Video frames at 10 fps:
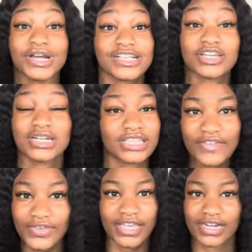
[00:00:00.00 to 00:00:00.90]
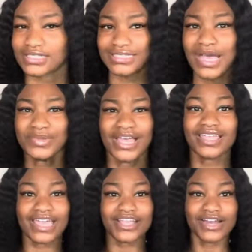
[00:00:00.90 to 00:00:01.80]
guys are gonna love it here. Stop playing
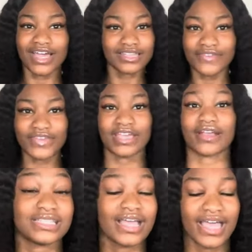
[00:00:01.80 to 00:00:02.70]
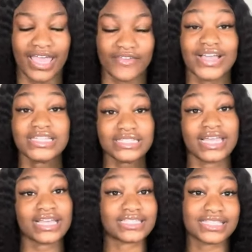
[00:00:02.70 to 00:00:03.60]
like you're not gonna love it here. If I just
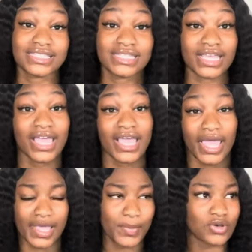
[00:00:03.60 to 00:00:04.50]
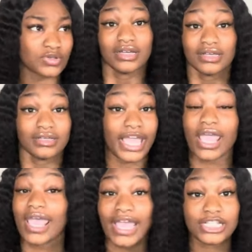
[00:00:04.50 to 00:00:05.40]
stay consistent and post
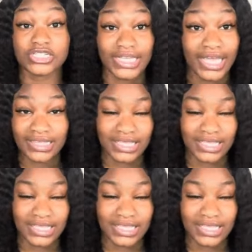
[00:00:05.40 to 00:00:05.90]
entertaining